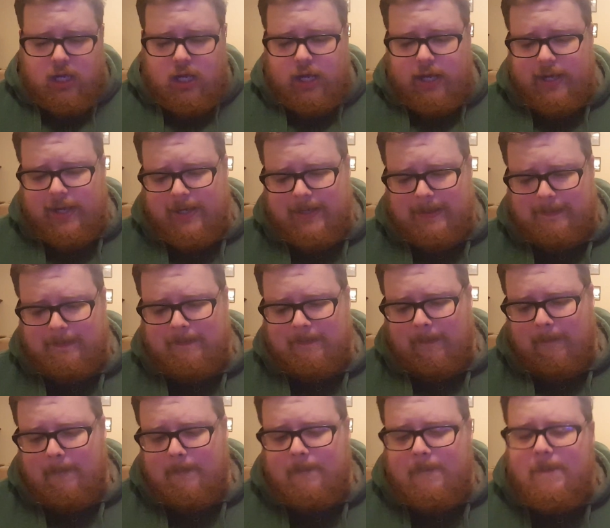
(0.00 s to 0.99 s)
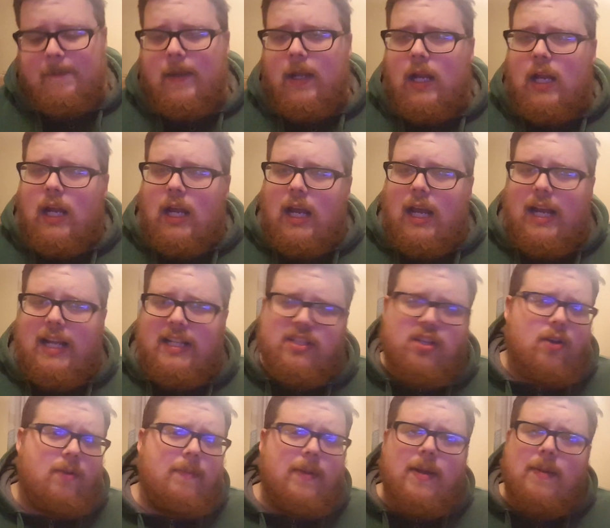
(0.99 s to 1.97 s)
It's going
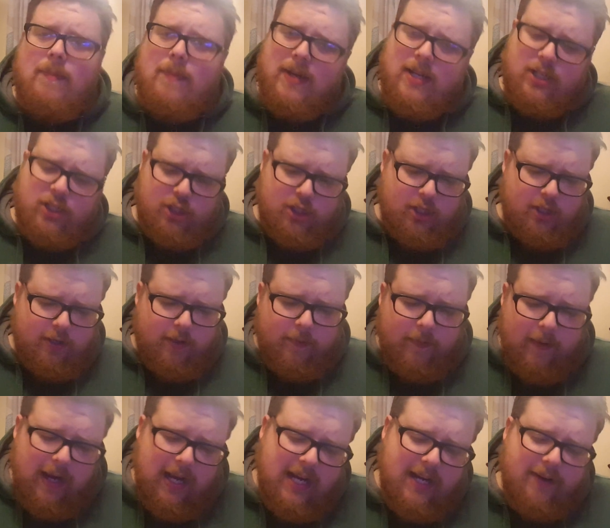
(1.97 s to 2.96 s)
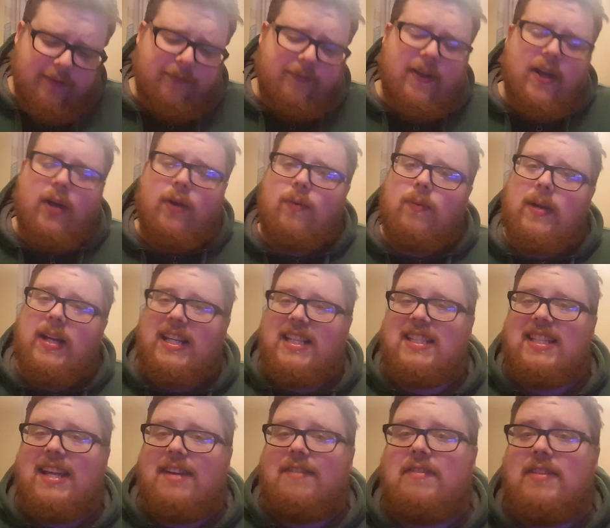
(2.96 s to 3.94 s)
to be a mixture of NFL Week
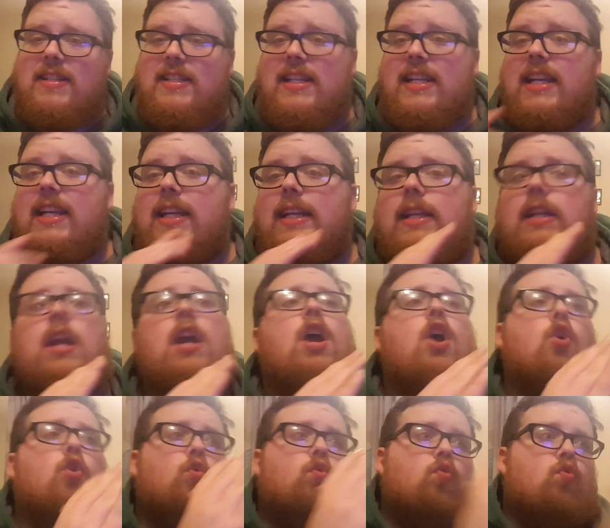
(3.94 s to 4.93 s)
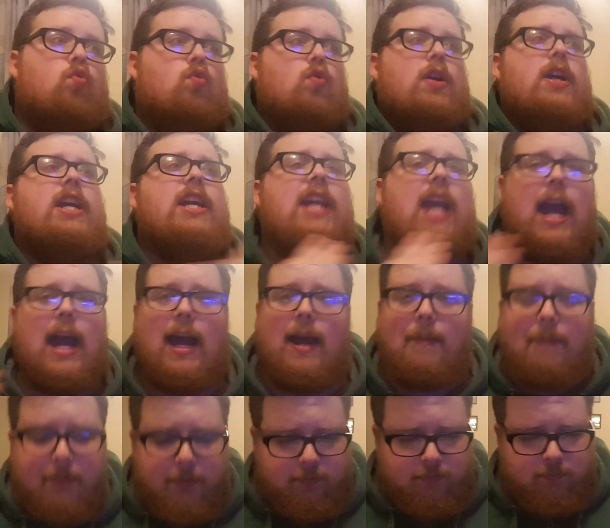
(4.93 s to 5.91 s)
17 recap